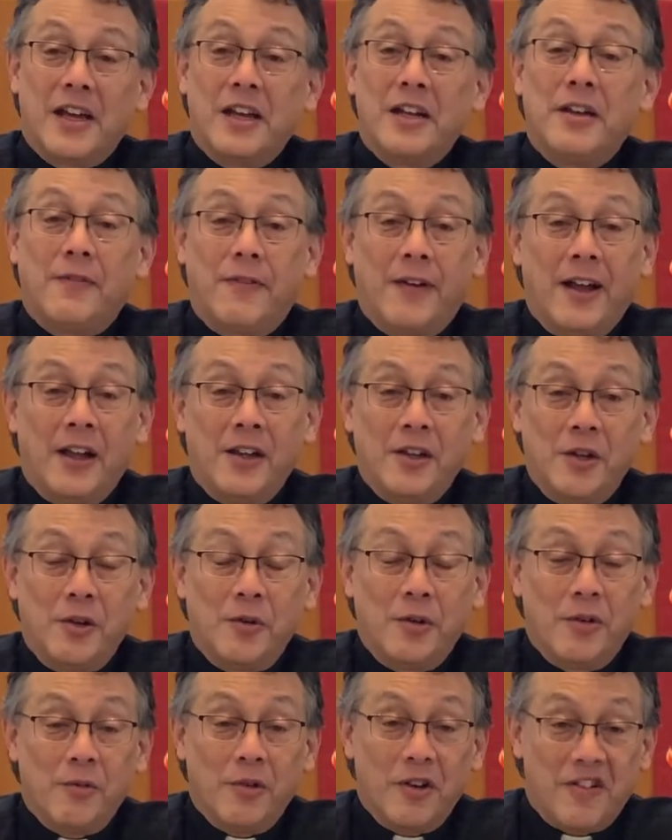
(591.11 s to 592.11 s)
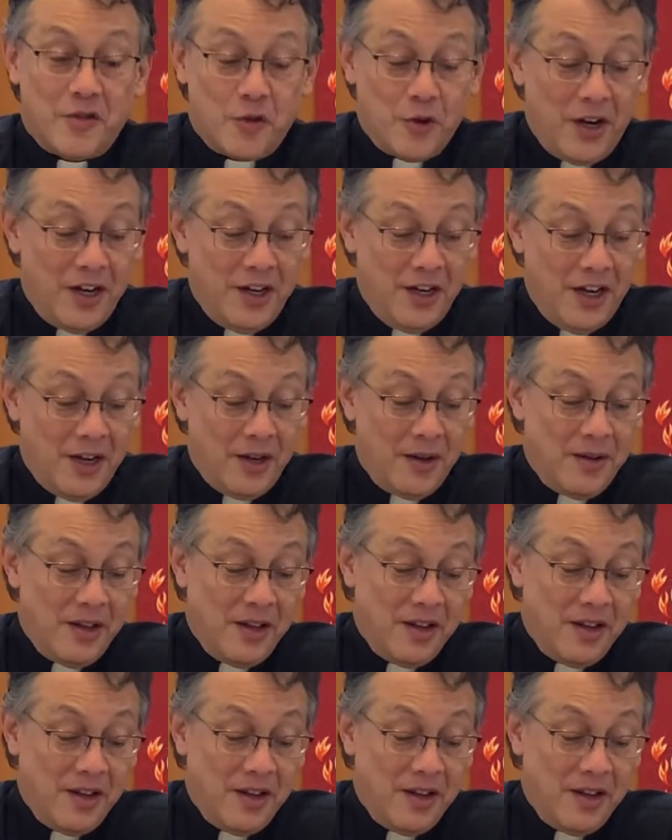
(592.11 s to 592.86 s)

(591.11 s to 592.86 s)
any value in restraining